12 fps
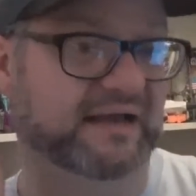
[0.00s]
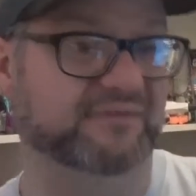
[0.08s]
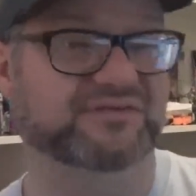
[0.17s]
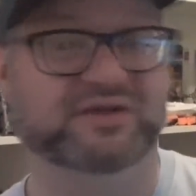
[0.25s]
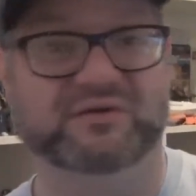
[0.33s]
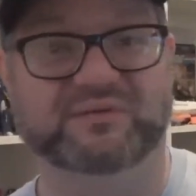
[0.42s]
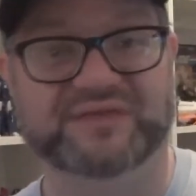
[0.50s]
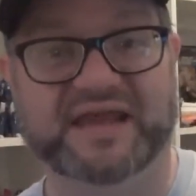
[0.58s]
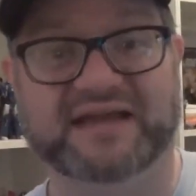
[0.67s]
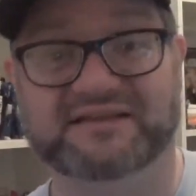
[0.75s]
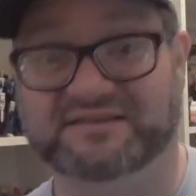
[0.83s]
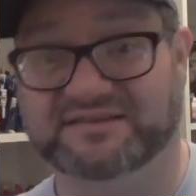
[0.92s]
So
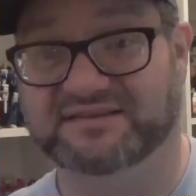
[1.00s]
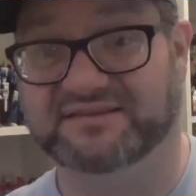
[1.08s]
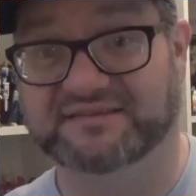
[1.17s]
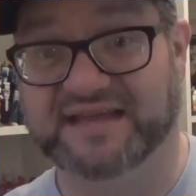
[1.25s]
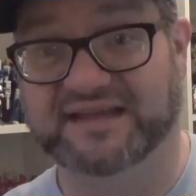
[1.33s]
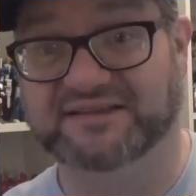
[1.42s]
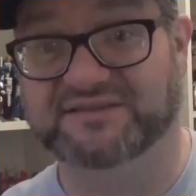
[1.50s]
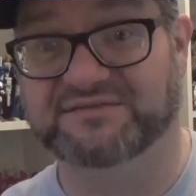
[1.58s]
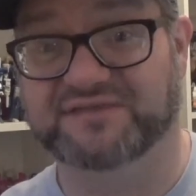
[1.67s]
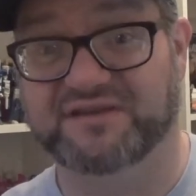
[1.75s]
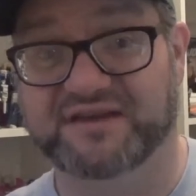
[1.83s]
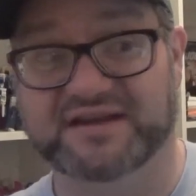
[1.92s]
that's
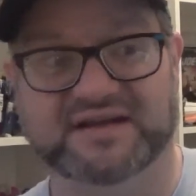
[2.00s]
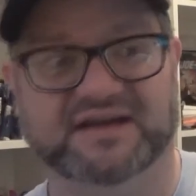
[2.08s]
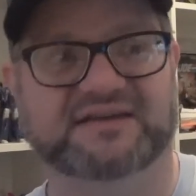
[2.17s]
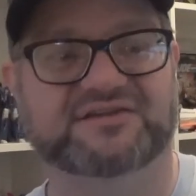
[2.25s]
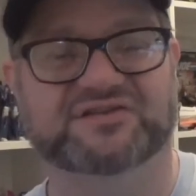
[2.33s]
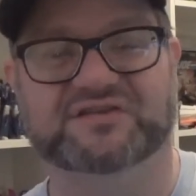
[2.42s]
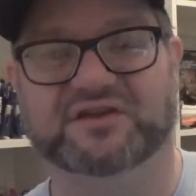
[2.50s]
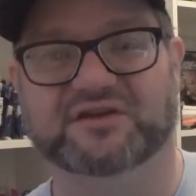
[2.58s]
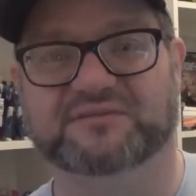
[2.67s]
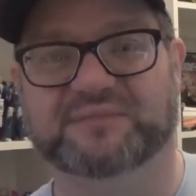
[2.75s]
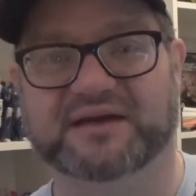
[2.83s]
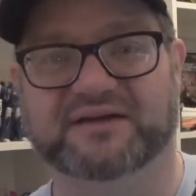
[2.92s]
very nice. So
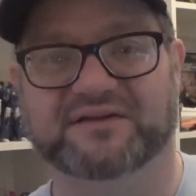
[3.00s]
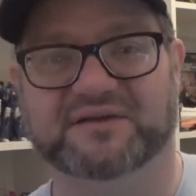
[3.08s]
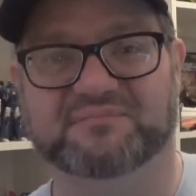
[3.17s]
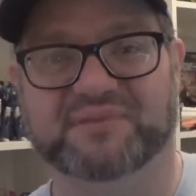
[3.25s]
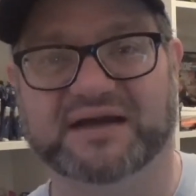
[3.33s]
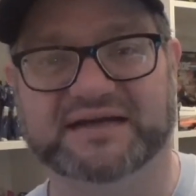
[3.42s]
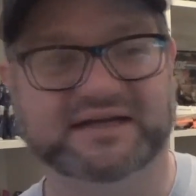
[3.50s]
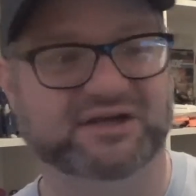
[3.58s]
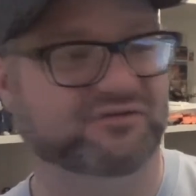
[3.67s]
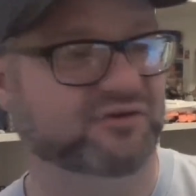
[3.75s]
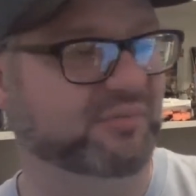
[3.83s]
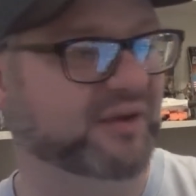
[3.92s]
it's part of the
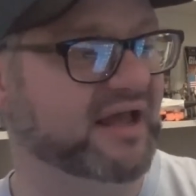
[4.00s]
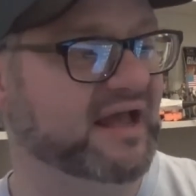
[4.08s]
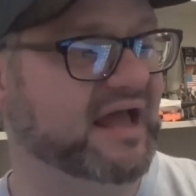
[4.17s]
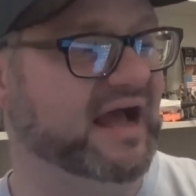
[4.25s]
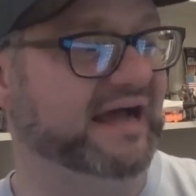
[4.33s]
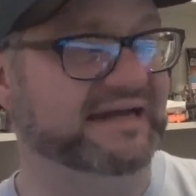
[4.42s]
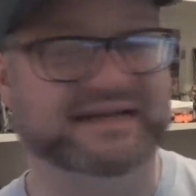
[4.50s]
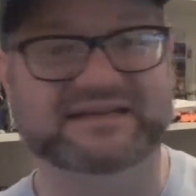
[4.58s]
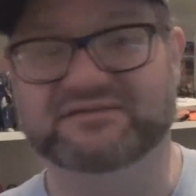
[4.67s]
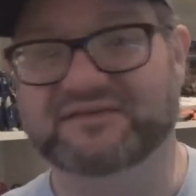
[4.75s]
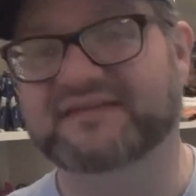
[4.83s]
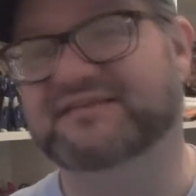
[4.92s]
combining group. I
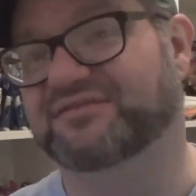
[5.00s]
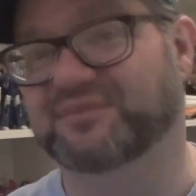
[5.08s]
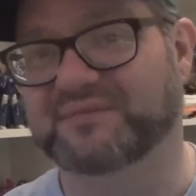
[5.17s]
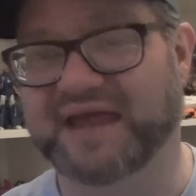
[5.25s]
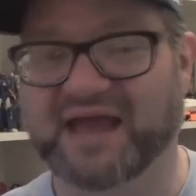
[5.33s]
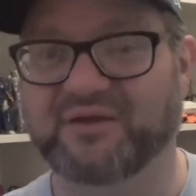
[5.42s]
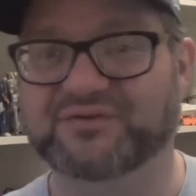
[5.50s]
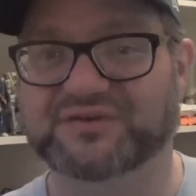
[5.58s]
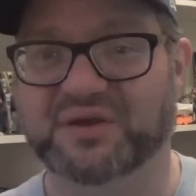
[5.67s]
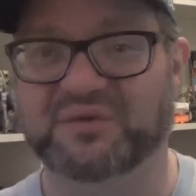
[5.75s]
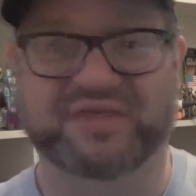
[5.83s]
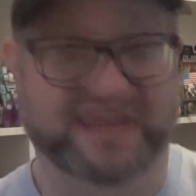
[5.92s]
need the rest of them now,
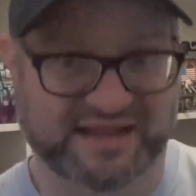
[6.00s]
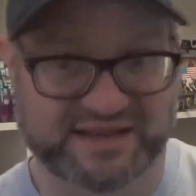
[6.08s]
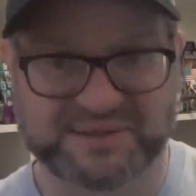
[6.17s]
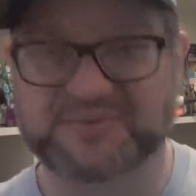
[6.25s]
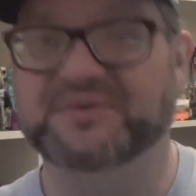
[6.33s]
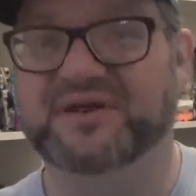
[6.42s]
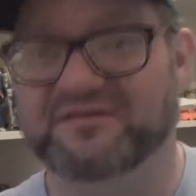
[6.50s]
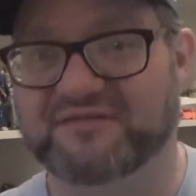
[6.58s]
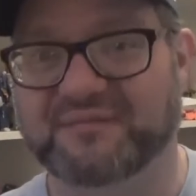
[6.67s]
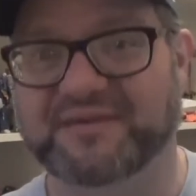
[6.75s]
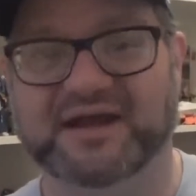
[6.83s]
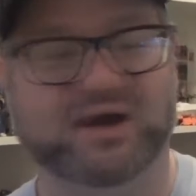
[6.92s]
so thank you, another
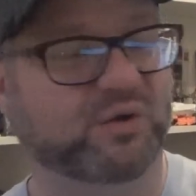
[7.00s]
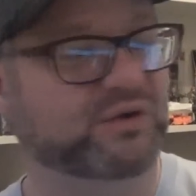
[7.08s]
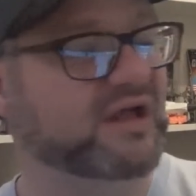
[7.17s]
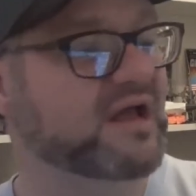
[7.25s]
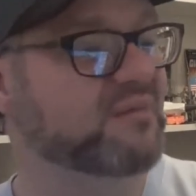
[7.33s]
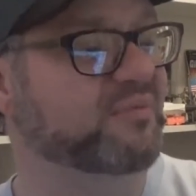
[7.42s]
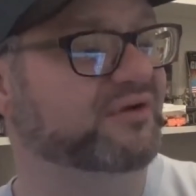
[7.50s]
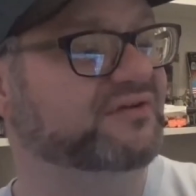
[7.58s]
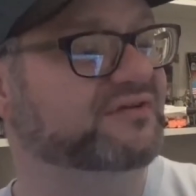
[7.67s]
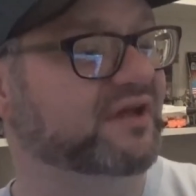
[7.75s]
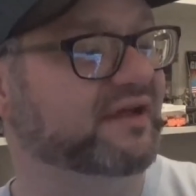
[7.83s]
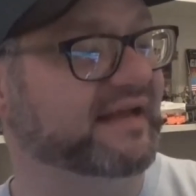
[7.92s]
rabbit hole. But
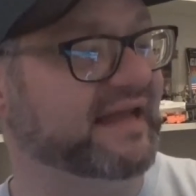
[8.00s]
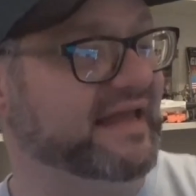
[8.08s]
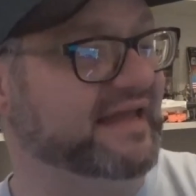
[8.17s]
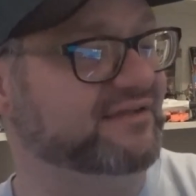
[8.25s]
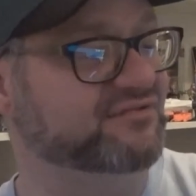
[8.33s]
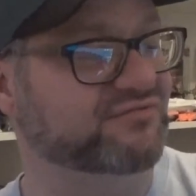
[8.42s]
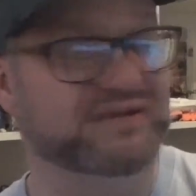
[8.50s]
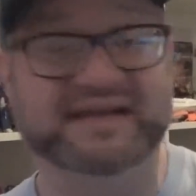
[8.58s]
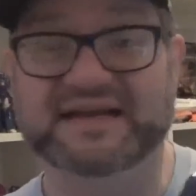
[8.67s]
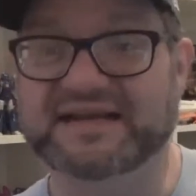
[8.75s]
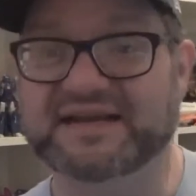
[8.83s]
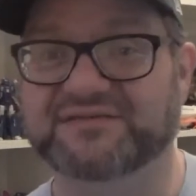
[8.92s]
he is
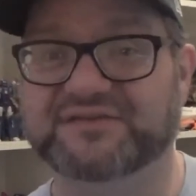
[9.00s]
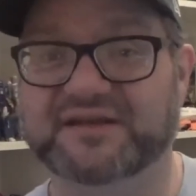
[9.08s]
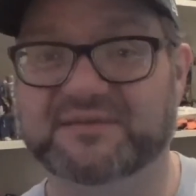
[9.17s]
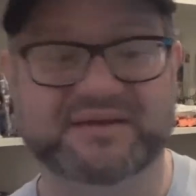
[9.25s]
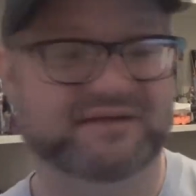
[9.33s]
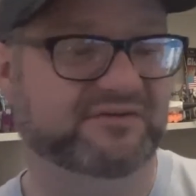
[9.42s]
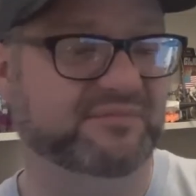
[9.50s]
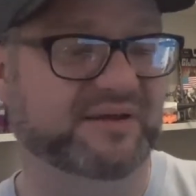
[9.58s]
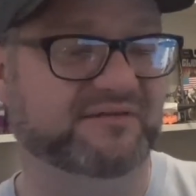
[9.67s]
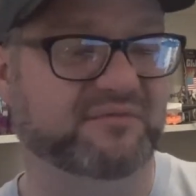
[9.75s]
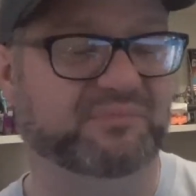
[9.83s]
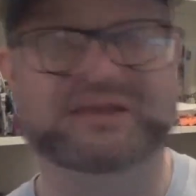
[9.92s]
really nifty. I've been having a
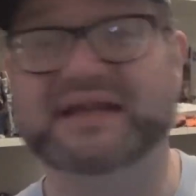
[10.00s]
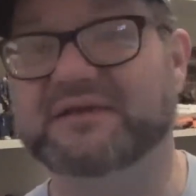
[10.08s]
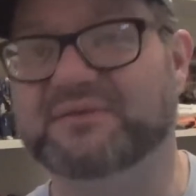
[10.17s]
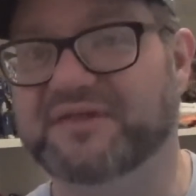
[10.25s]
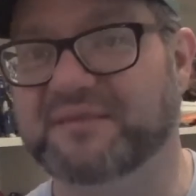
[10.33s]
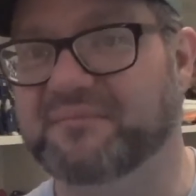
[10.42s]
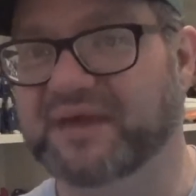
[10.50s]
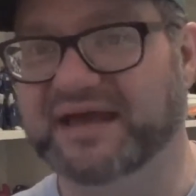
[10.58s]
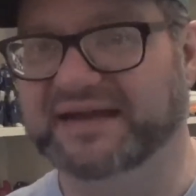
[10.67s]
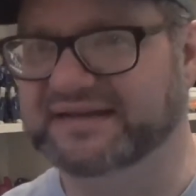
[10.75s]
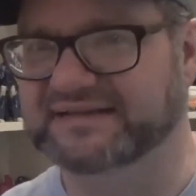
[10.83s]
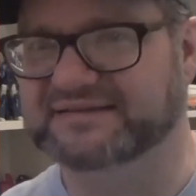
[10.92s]
bit of a play with him,
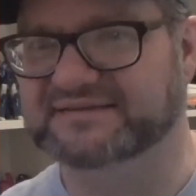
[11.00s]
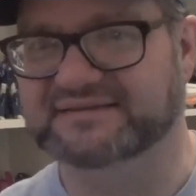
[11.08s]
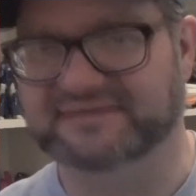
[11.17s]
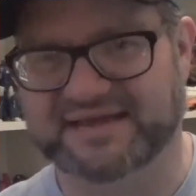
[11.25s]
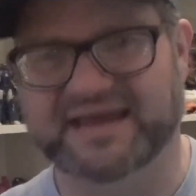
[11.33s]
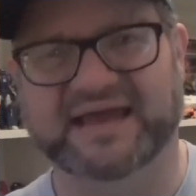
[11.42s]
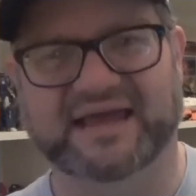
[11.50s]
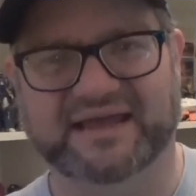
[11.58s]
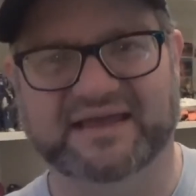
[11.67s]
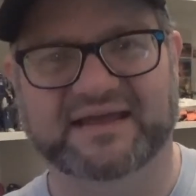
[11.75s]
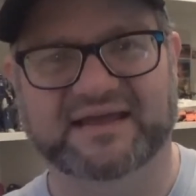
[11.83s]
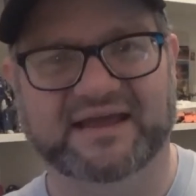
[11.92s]
and he's, yeah,
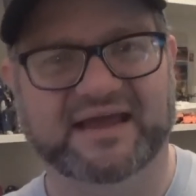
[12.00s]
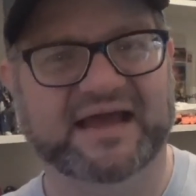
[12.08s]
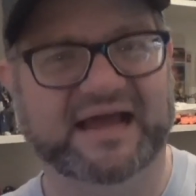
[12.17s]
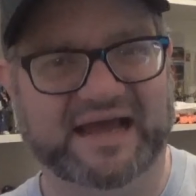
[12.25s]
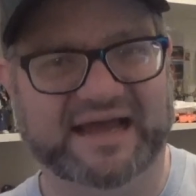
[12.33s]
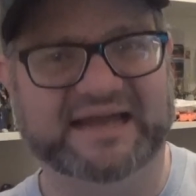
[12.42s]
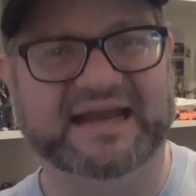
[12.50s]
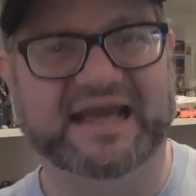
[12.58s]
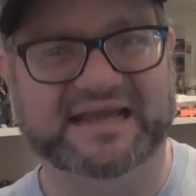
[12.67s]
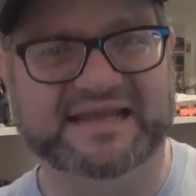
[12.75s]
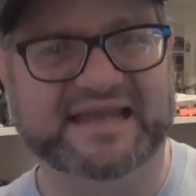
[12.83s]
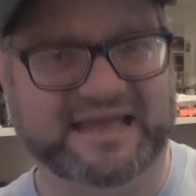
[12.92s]
I
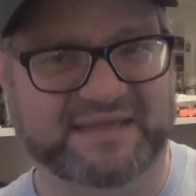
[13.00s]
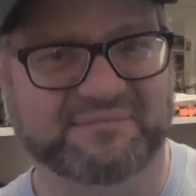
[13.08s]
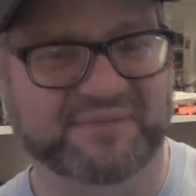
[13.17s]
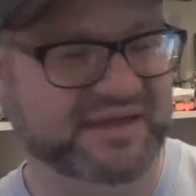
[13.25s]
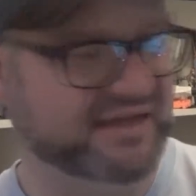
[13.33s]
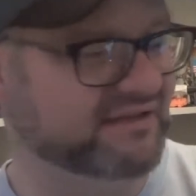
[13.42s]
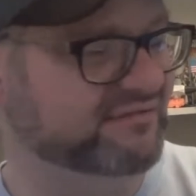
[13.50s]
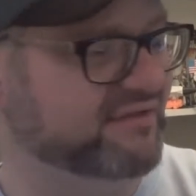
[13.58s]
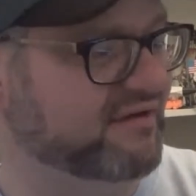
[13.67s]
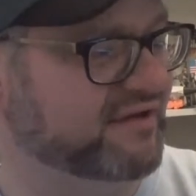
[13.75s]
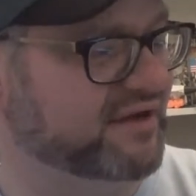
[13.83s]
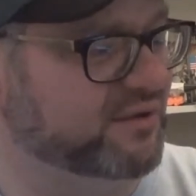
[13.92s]
like him. He's
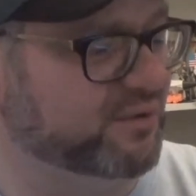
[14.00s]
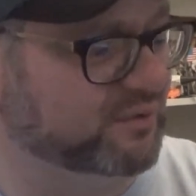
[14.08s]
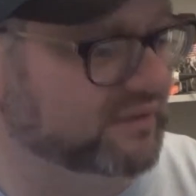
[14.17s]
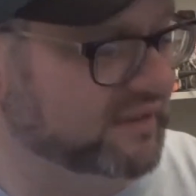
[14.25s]
very cool.